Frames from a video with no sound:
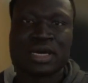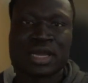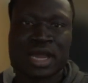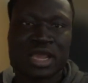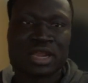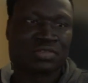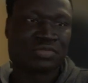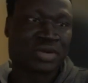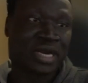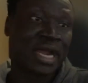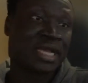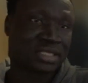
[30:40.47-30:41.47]
kind of
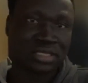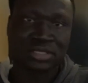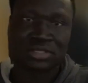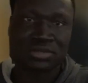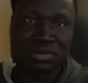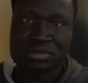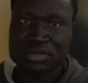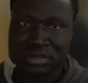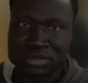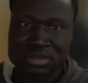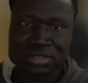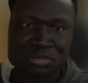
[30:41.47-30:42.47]
crisis, you know, this